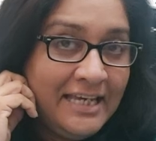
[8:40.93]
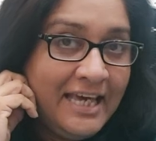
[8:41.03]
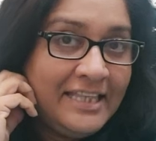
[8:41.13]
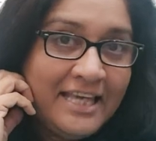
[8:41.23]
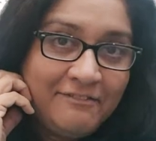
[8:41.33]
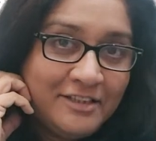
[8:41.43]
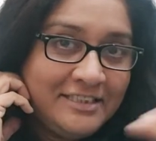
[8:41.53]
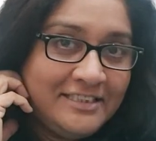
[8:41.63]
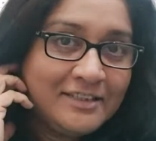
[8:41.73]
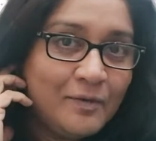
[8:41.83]
and there
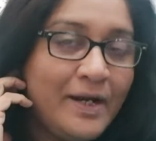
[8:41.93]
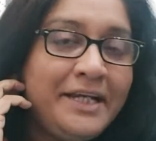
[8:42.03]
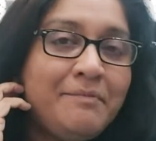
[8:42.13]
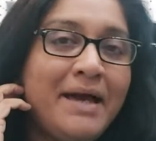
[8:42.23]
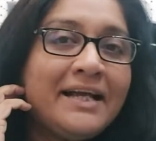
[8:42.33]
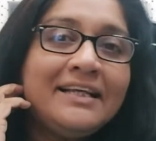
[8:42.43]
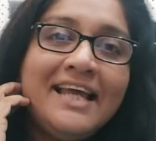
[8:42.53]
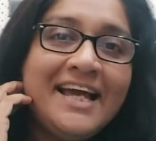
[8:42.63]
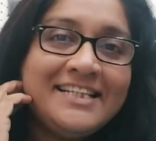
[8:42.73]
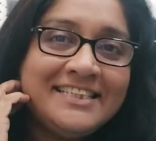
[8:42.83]
was quite a
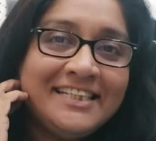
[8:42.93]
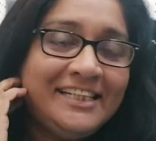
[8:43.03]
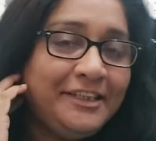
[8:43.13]
backlash.